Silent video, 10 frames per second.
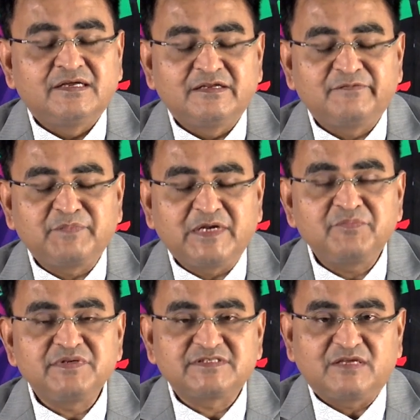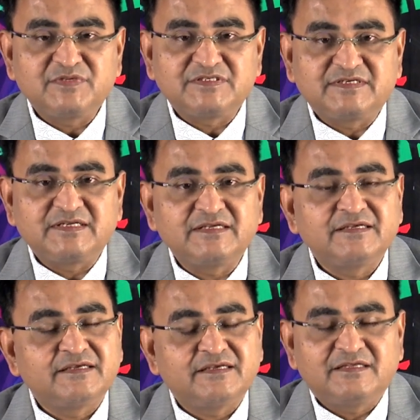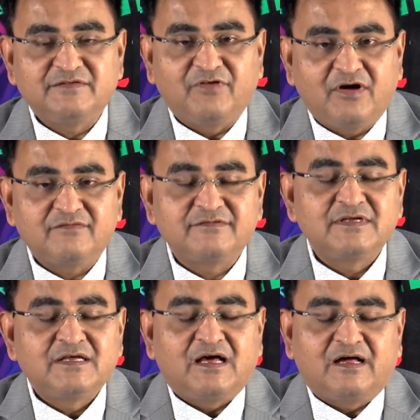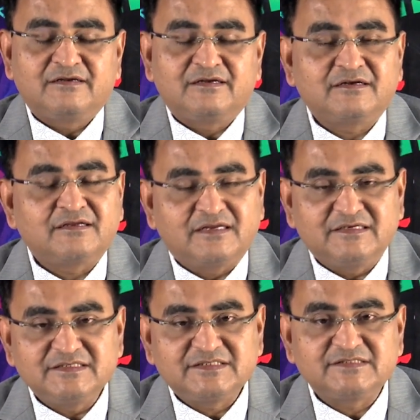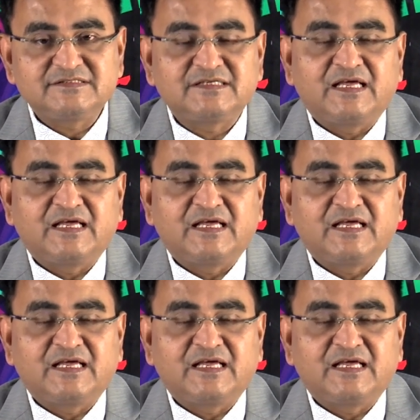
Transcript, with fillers: Reppe's chemistry evolved under conditions